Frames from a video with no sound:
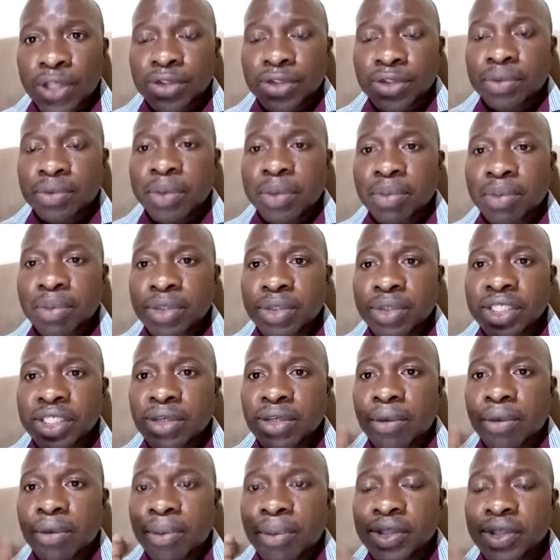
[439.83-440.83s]
to be putting
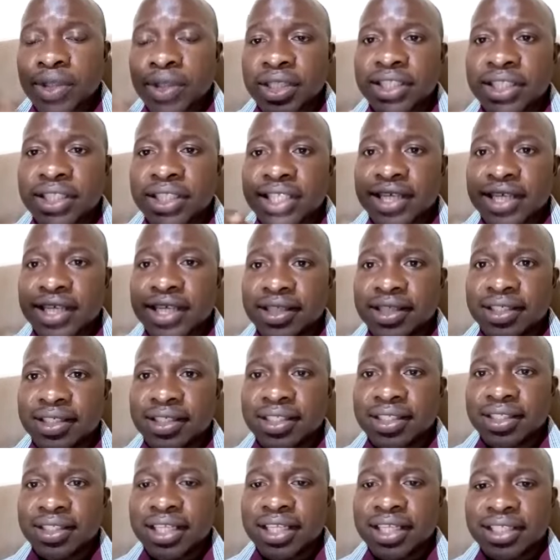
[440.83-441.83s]
or posting things
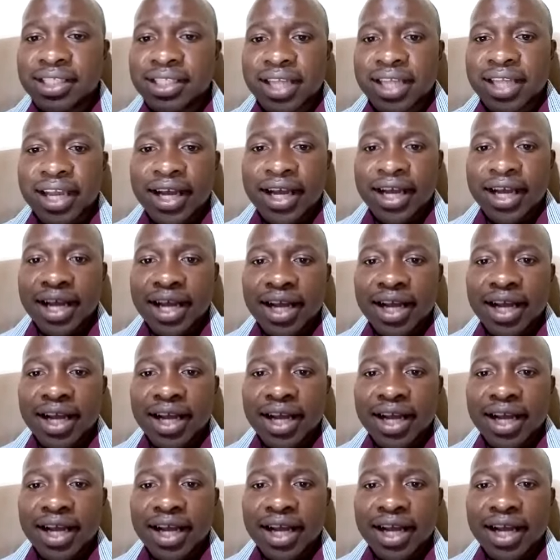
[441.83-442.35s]
that's like